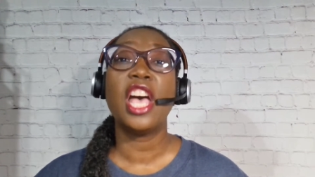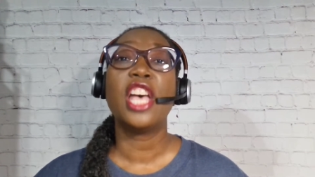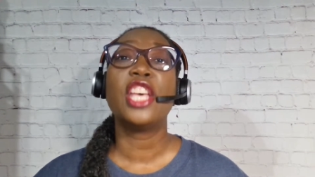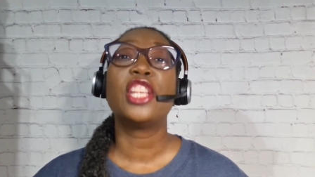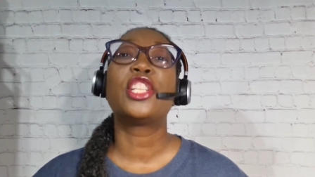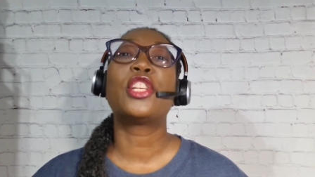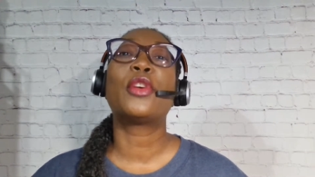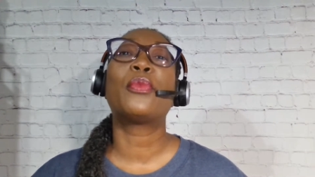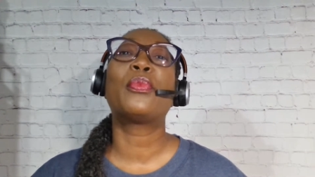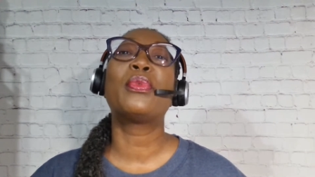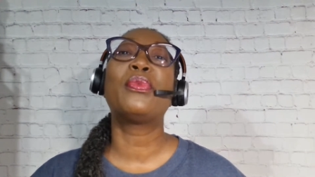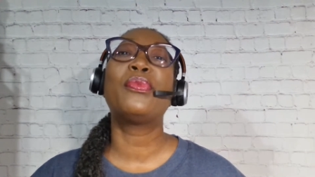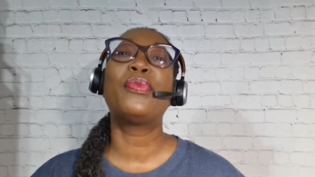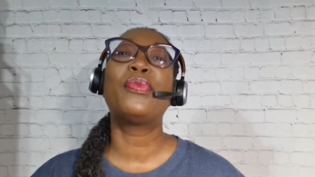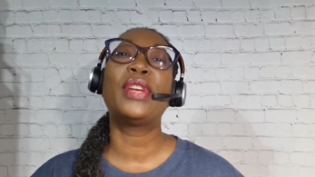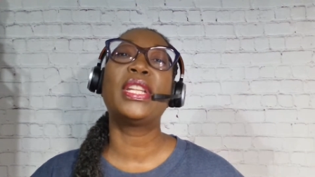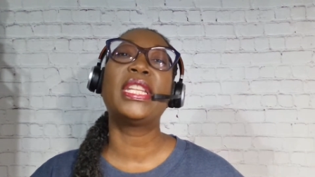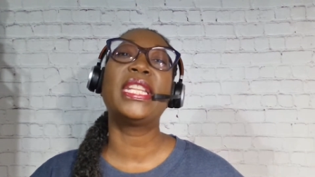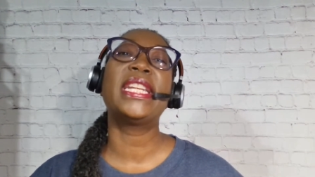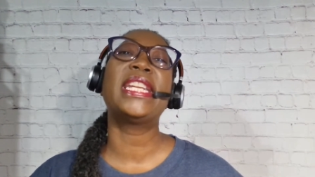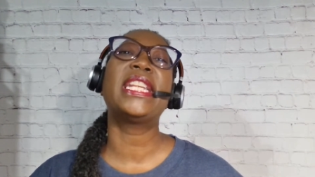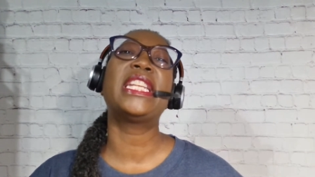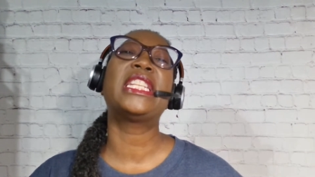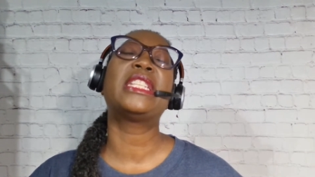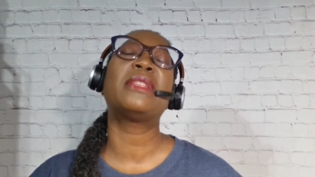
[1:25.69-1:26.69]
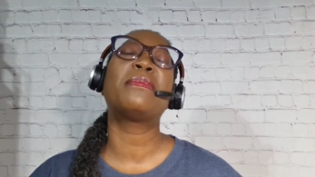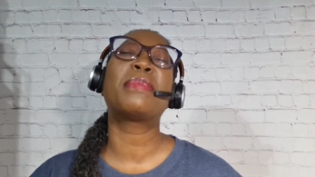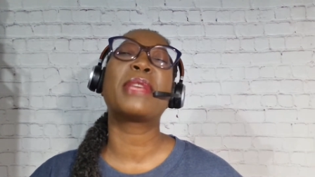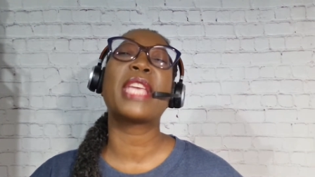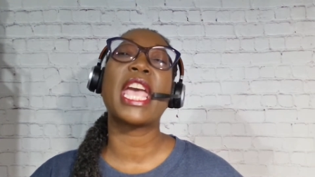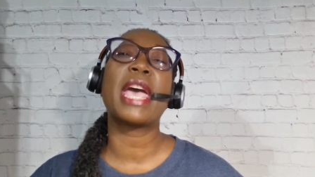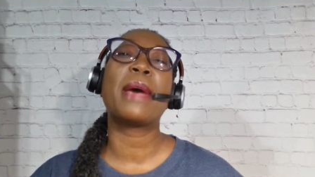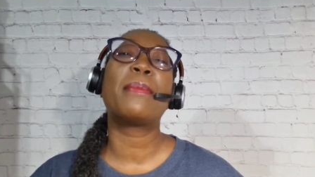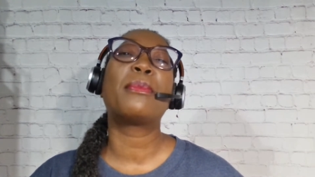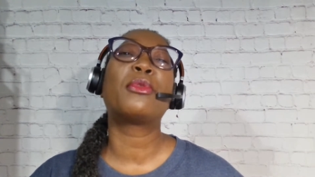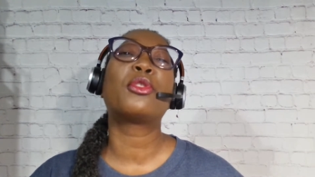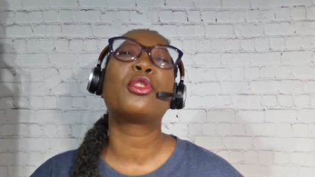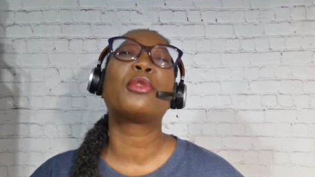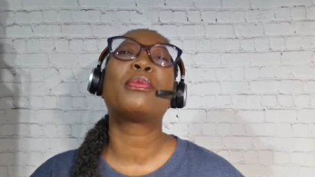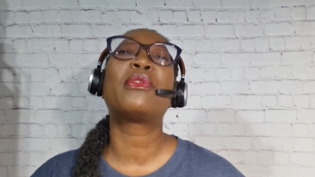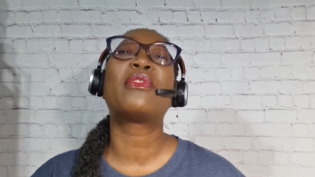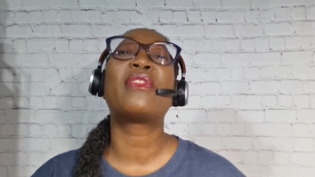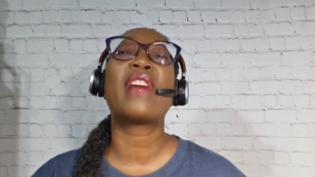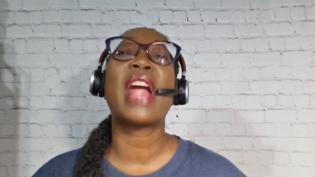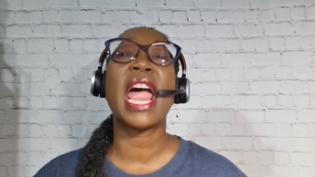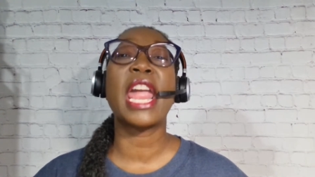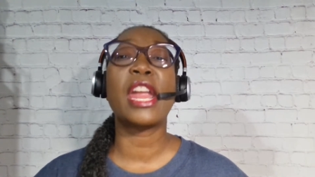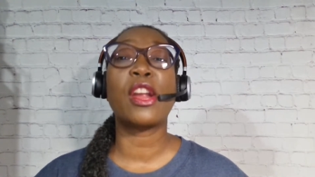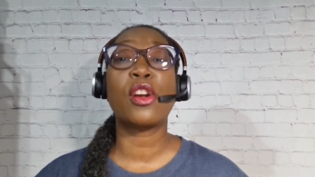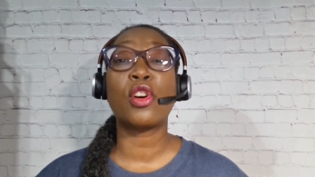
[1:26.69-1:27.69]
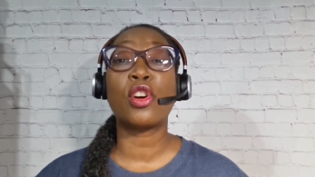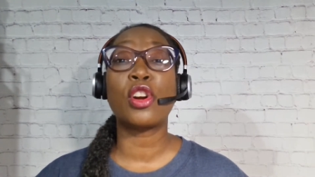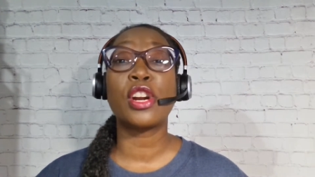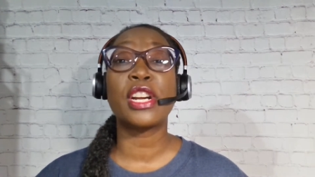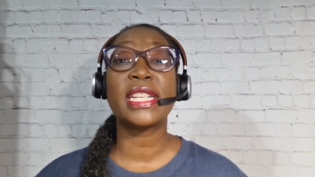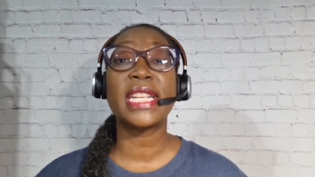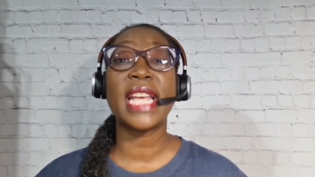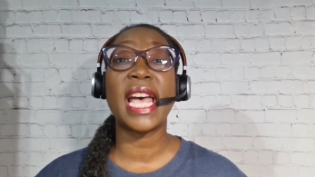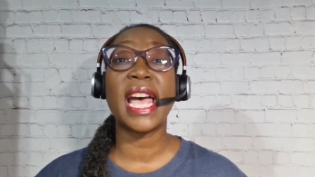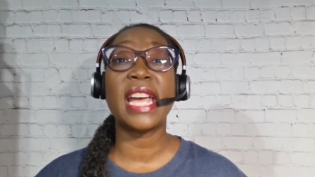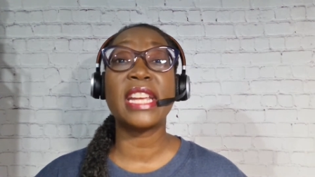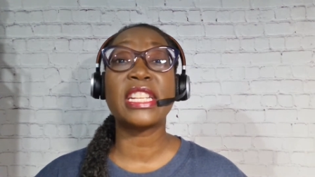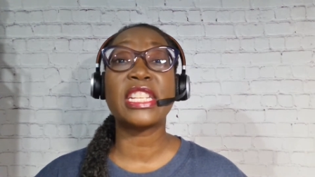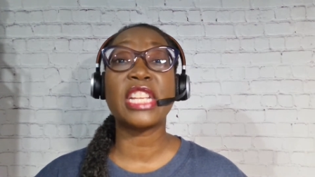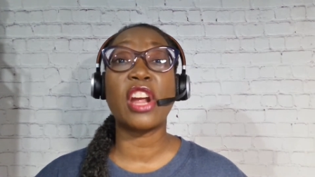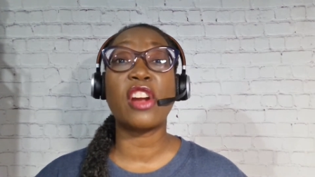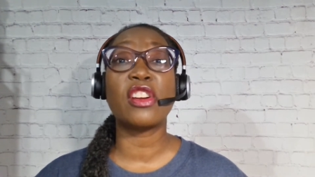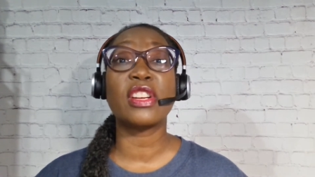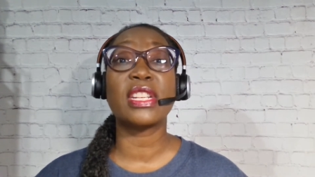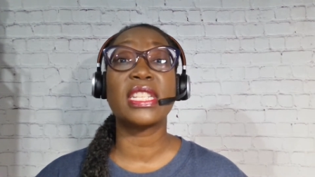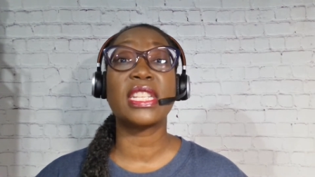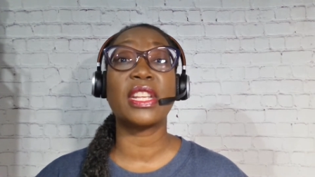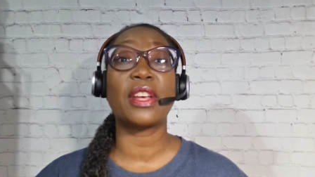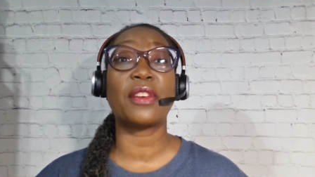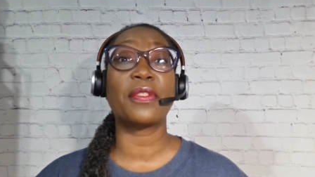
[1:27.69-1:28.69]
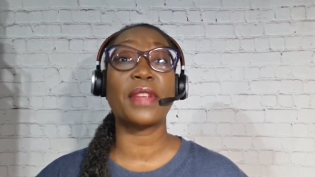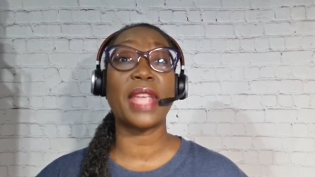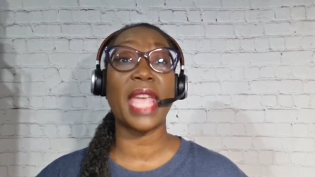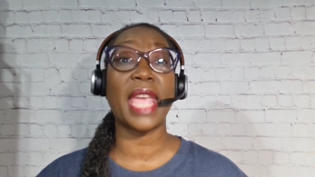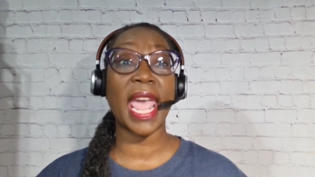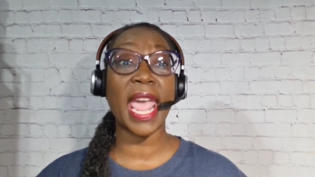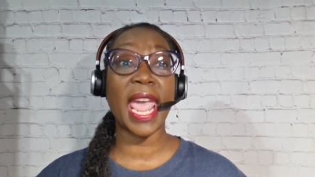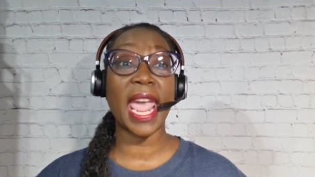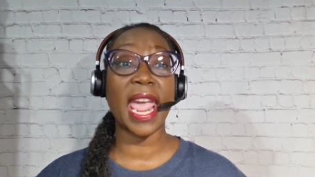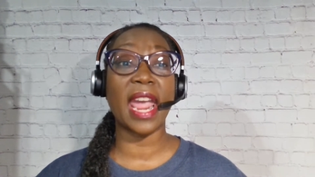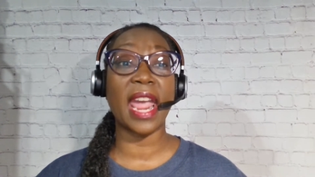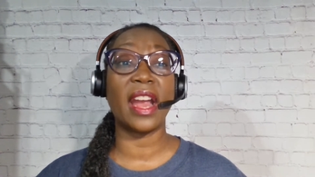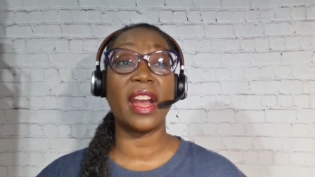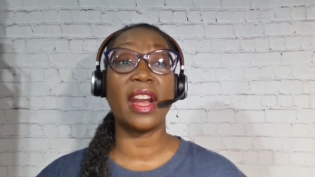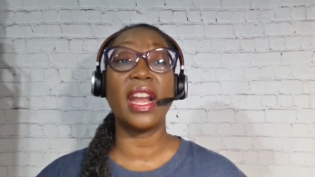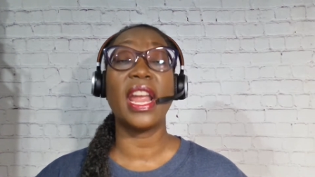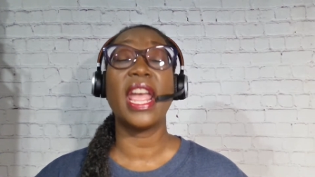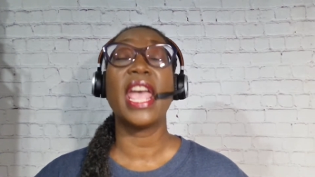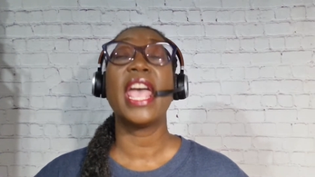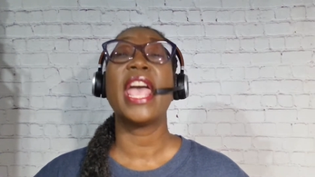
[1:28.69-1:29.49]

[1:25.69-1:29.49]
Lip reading: So we really need to be able to prioritize our self-care